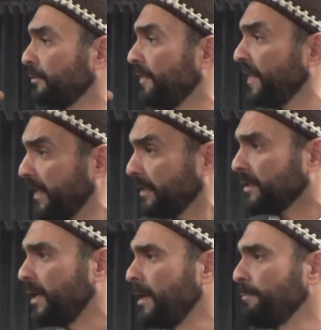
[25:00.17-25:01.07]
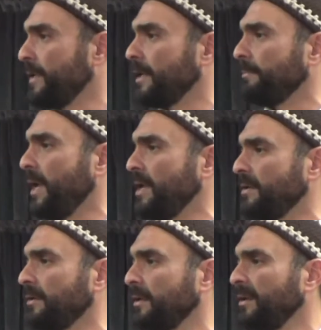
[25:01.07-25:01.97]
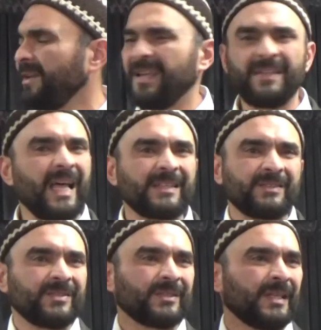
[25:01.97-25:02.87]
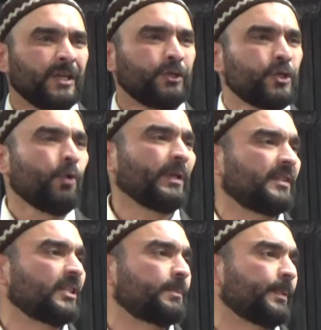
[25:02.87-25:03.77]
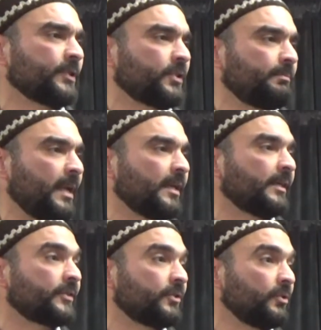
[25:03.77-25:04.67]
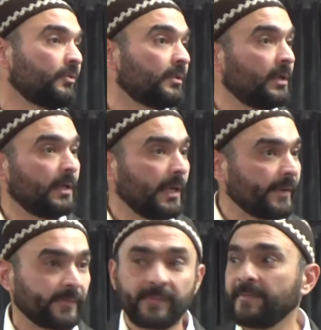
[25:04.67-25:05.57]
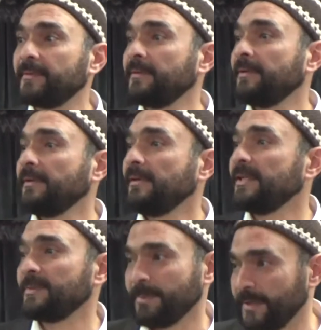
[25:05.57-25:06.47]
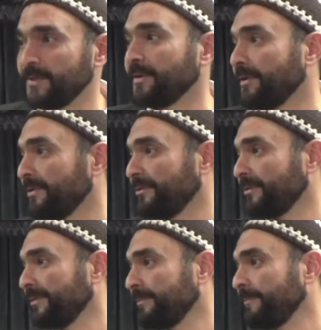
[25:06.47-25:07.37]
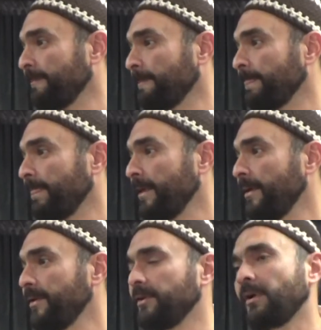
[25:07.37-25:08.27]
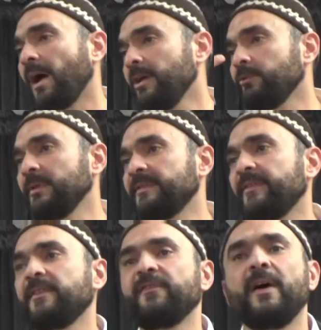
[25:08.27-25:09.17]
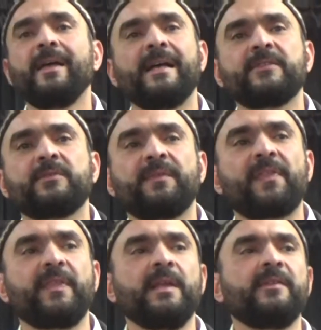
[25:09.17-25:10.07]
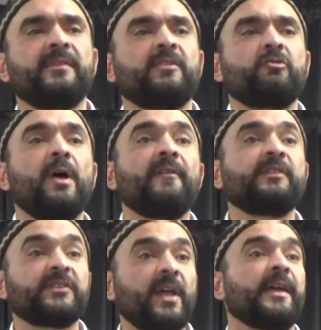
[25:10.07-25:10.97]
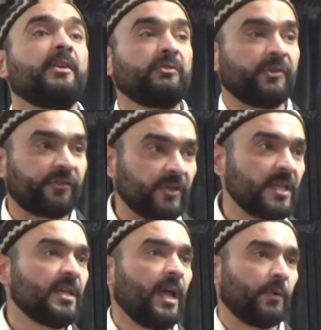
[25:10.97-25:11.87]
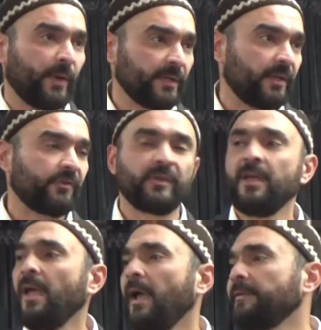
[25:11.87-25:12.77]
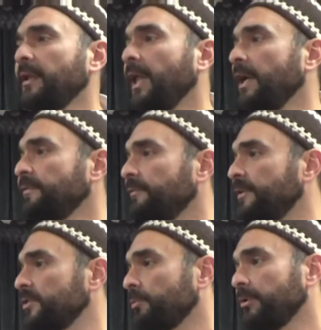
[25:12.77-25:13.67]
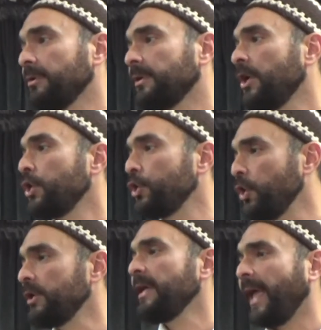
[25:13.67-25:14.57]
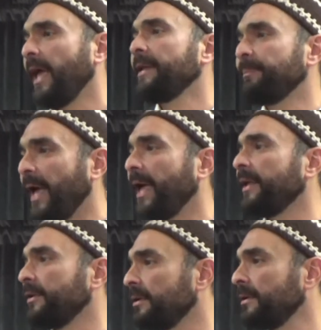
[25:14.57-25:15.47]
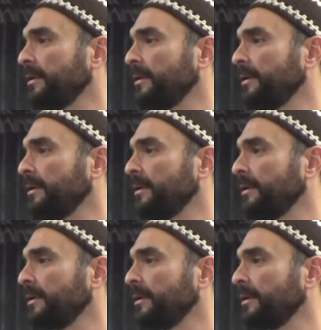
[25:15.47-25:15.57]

to dhikr being made, and not to do what this person made us do. Yes, it's pretty serious. Your eyes will testify as to the things that you have decided to see and witness in the life of this world, good and bad.